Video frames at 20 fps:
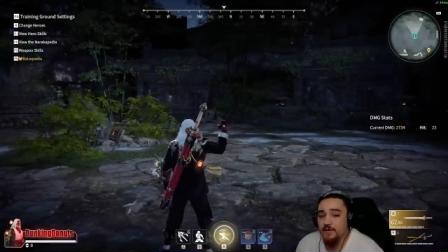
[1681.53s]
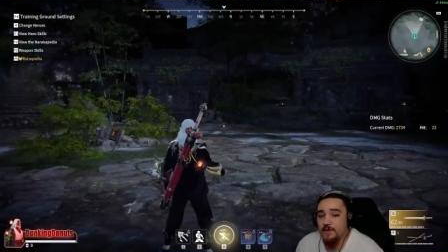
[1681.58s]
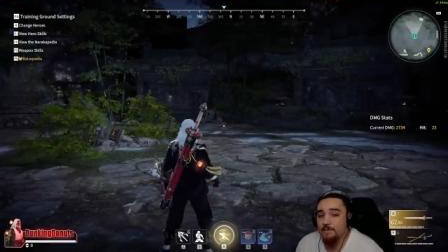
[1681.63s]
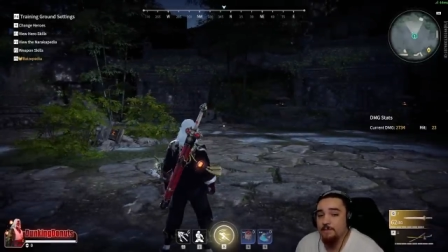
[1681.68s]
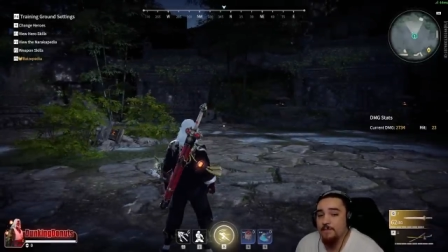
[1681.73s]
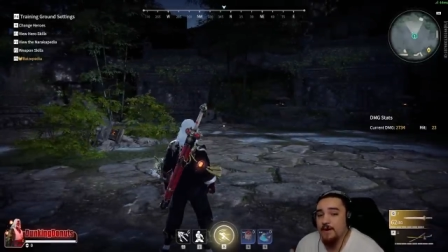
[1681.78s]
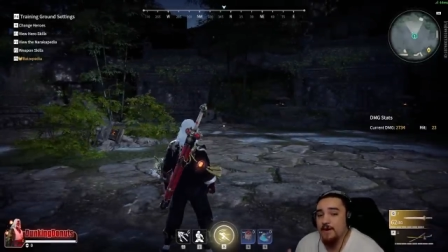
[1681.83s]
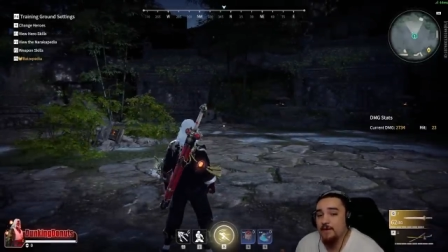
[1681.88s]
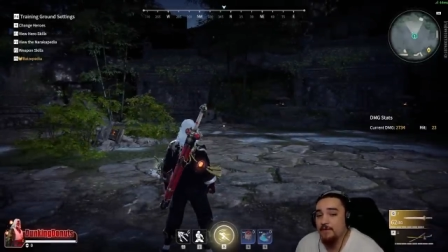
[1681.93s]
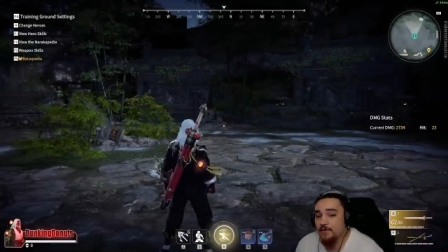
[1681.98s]

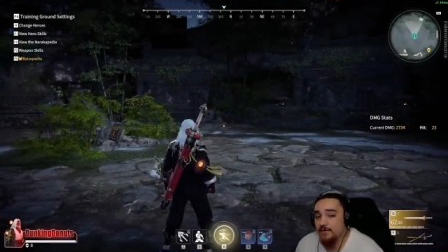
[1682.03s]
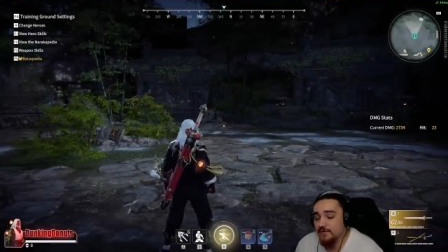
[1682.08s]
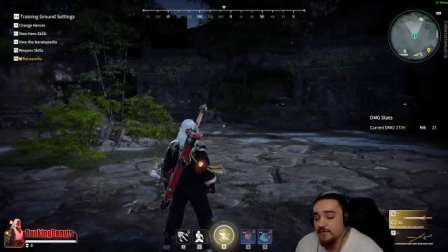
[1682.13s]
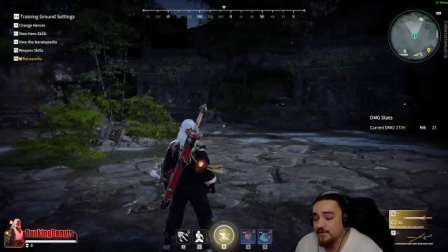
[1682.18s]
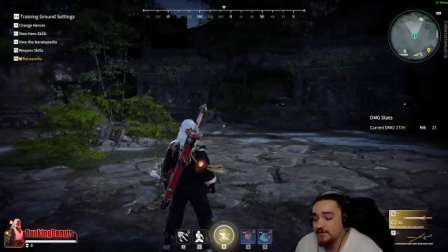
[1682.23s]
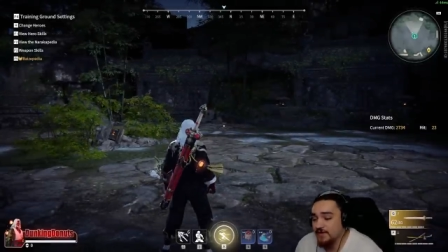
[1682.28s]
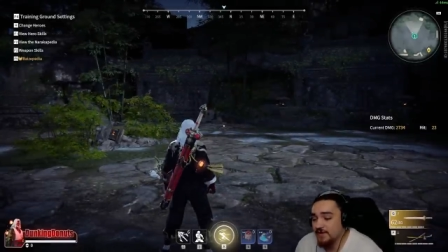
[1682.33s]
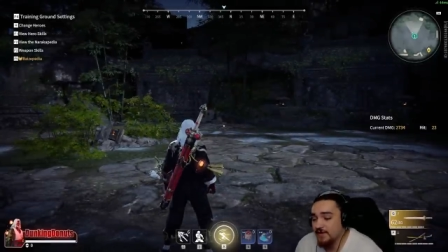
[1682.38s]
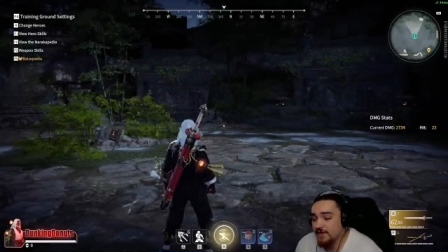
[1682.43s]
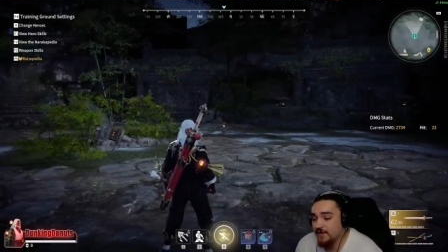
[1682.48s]
empowering
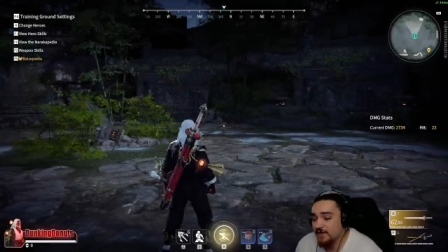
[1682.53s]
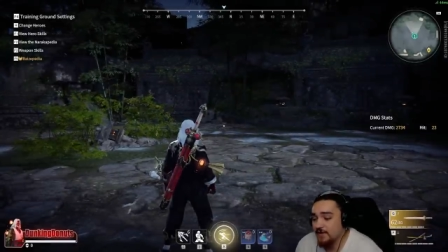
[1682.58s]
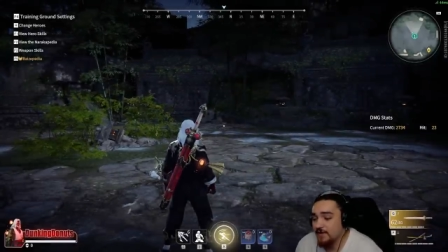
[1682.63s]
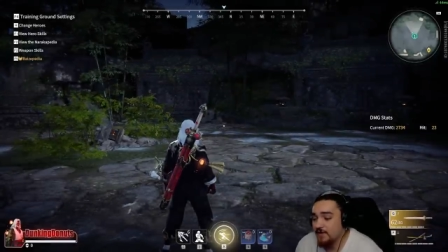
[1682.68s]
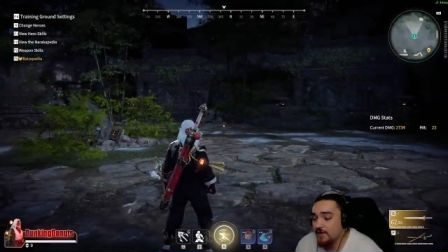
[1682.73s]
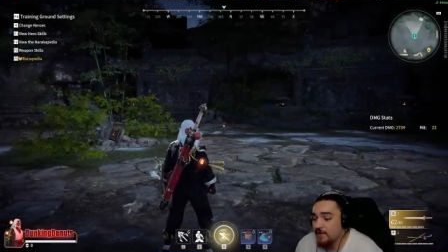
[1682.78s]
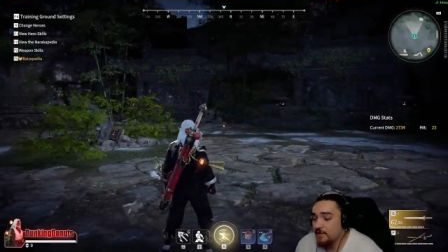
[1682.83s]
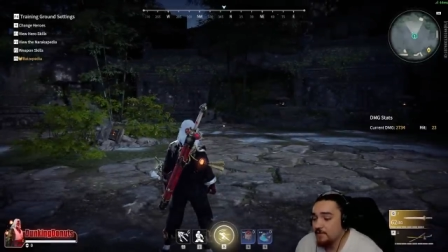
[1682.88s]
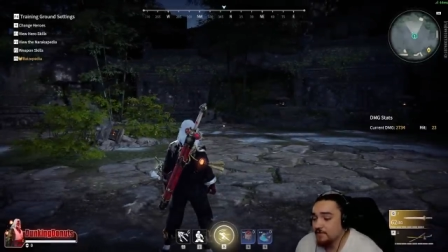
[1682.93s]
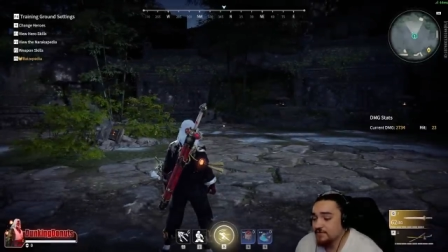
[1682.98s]
the tank,
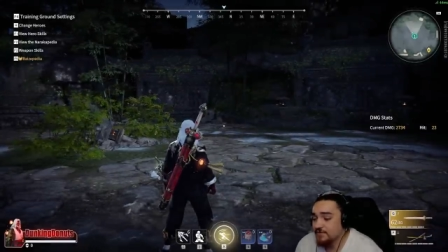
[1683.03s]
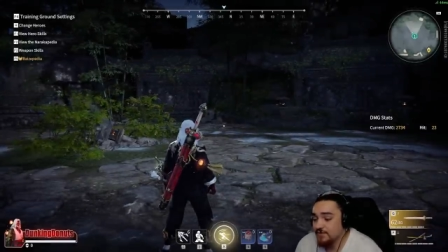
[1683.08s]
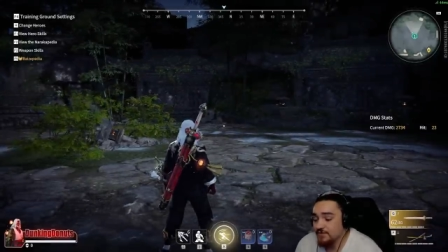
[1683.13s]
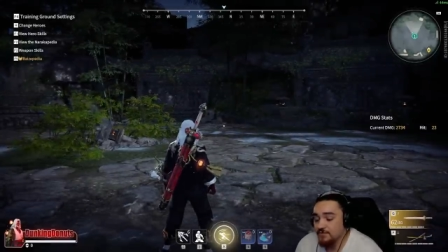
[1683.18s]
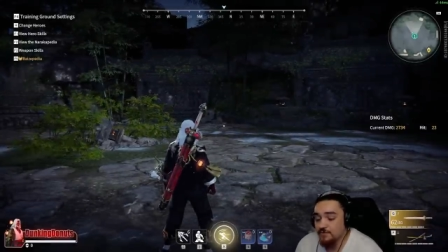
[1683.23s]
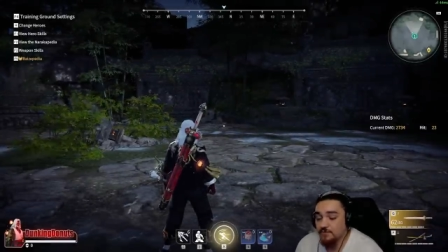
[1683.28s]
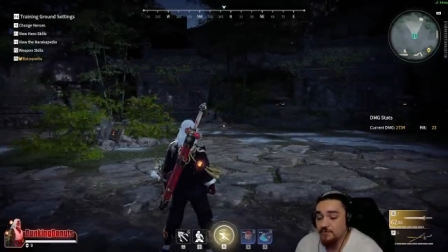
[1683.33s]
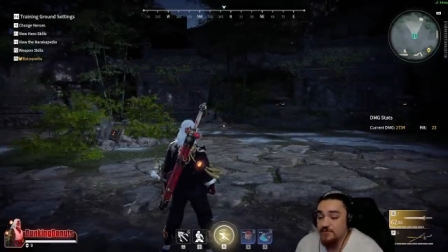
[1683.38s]
which can do